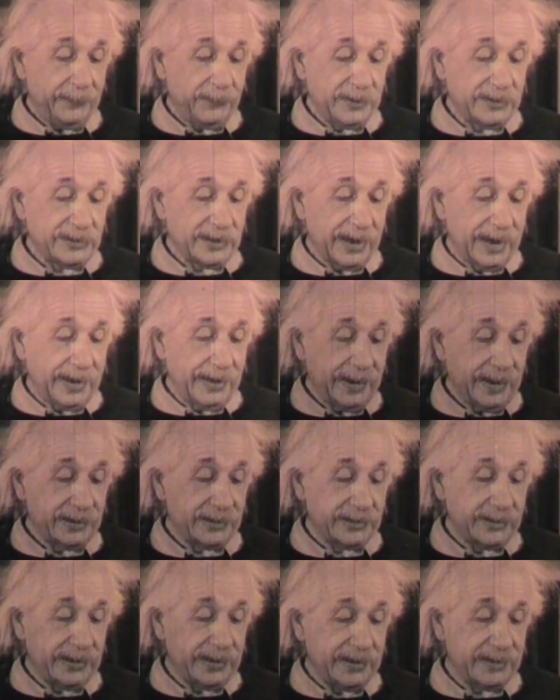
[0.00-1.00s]
Then
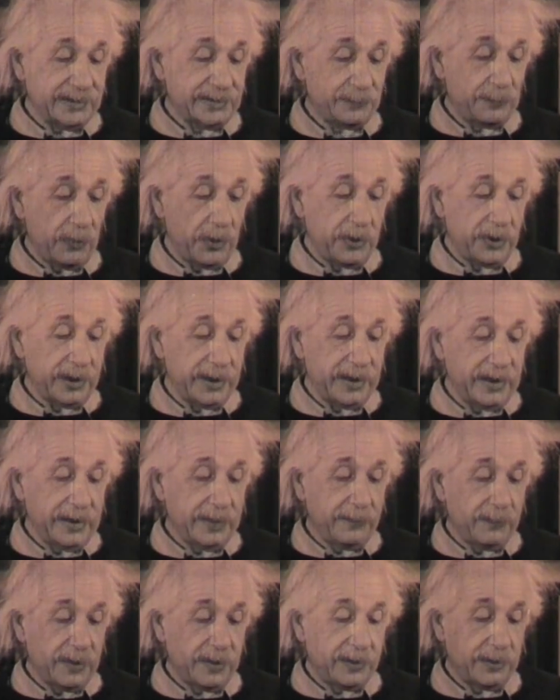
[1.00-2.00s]
in
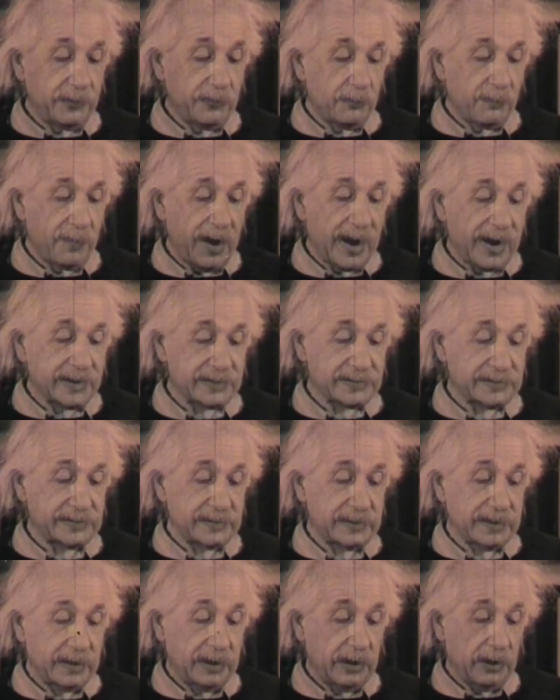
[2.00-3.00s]
1916, Einstein
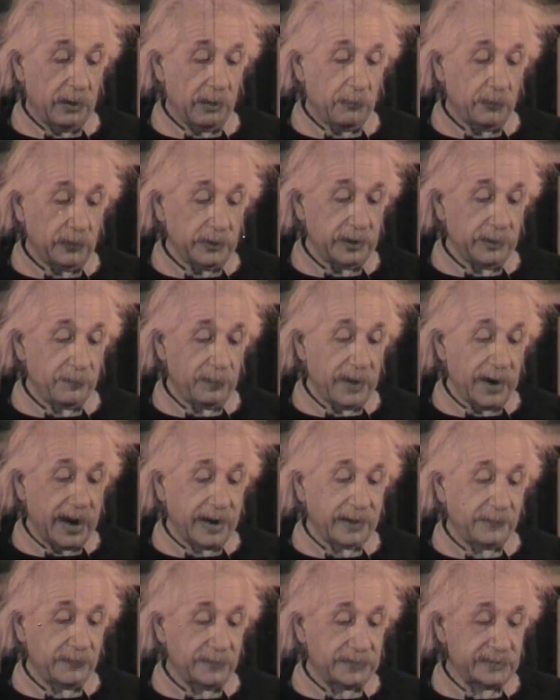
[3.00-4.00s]
published his
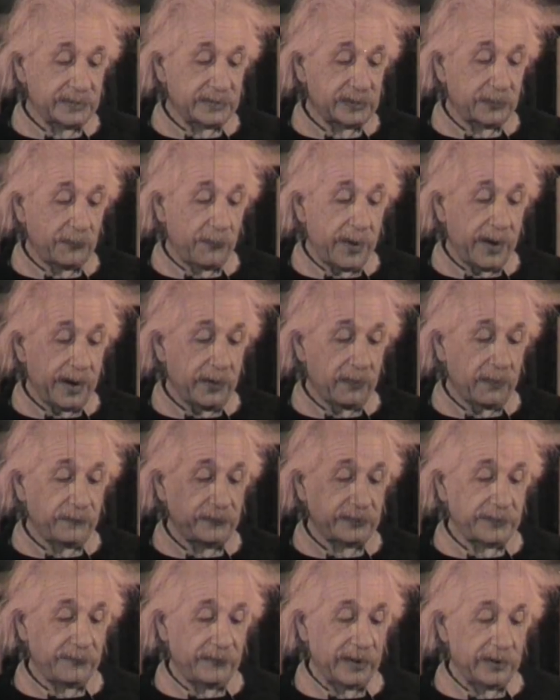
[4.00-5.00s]
general theory of
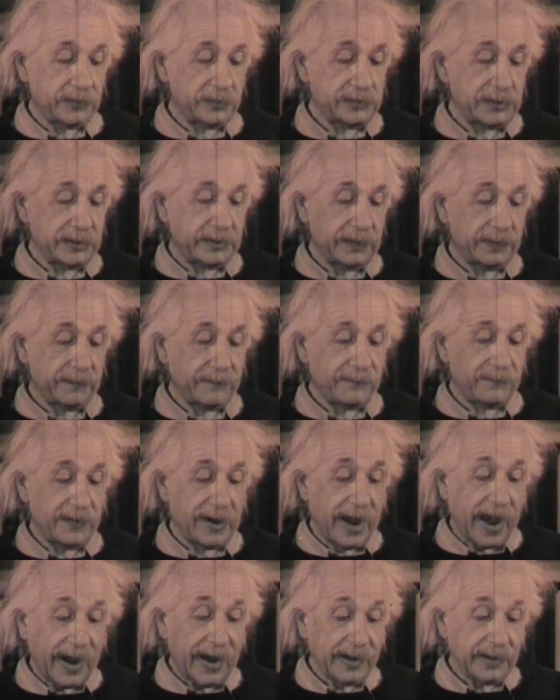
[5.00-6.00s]
relativity,
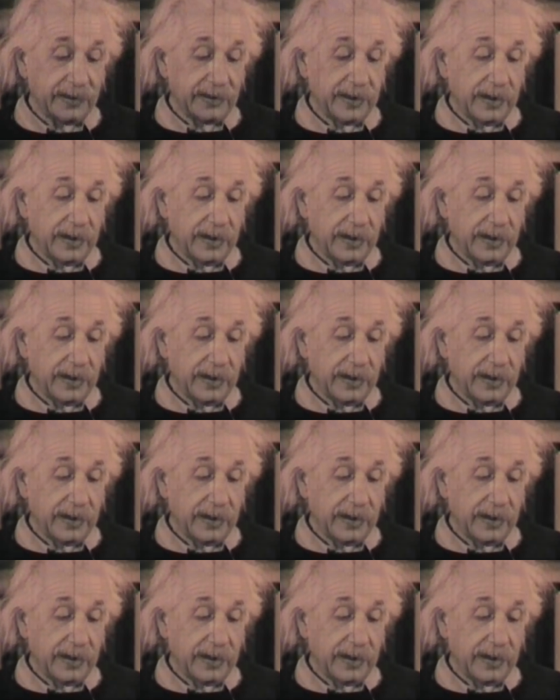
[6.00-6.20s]
where he had